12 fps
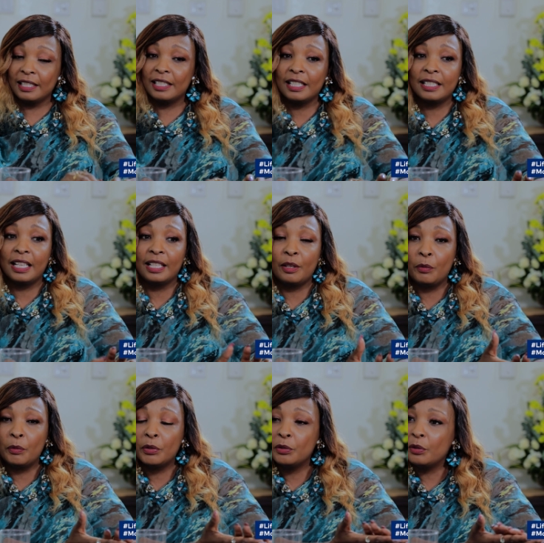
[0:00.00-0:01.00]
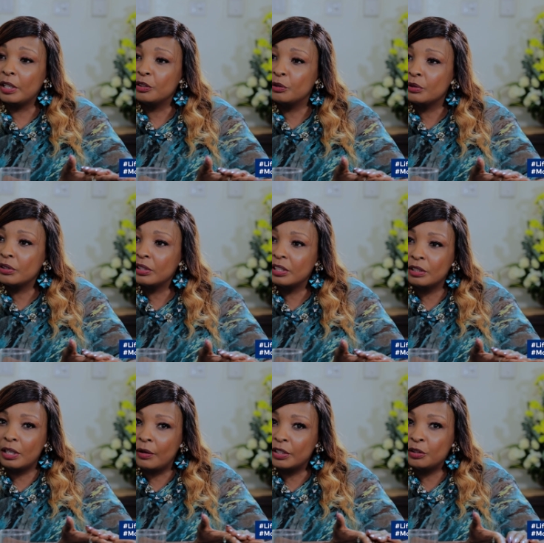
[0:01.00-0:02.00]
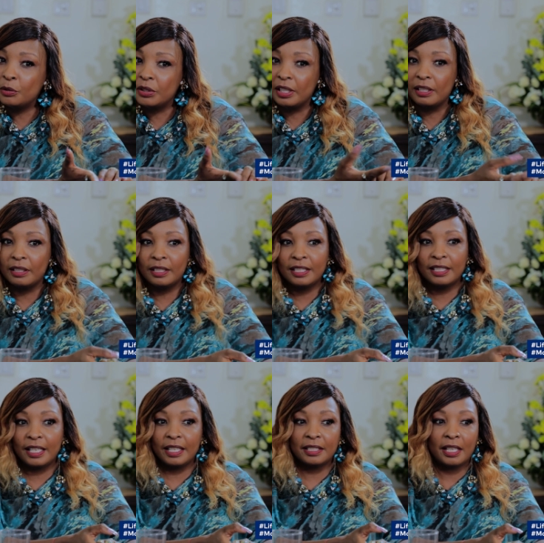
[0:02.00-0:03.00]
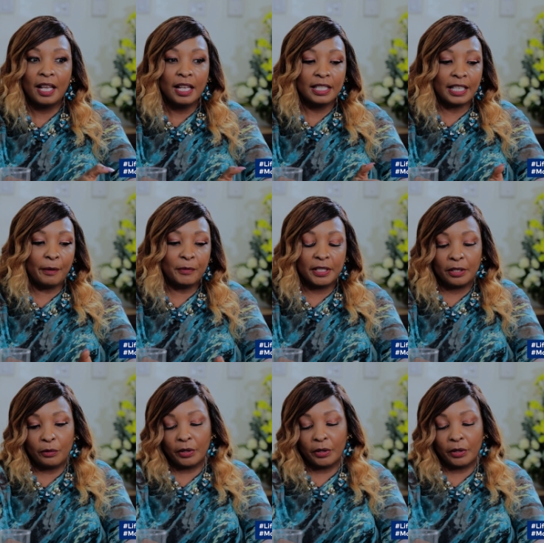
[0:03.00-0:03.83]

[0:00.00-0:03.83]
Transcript: It's just like the way we do our juicing these days. Some say,